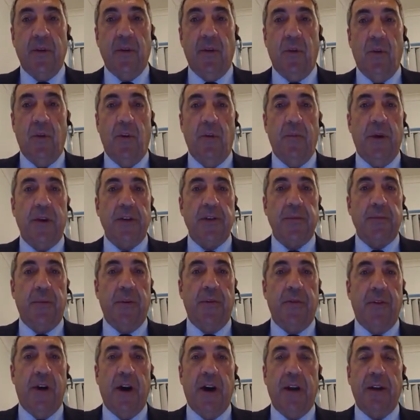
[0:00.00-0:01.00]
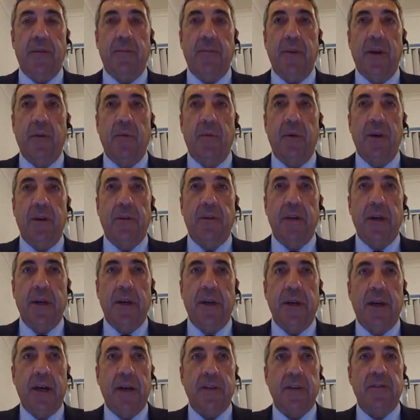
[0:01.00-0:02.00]
almost provided me with
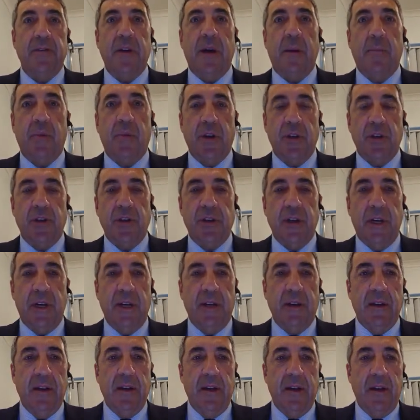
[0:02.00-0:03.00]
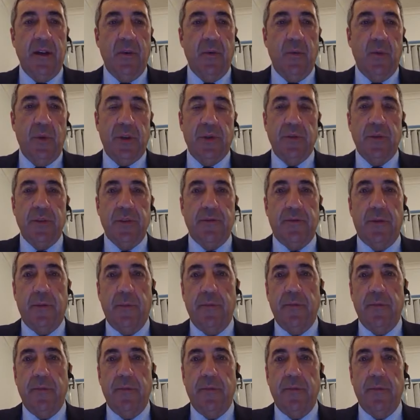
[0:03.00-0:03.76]
a summary sheet, which was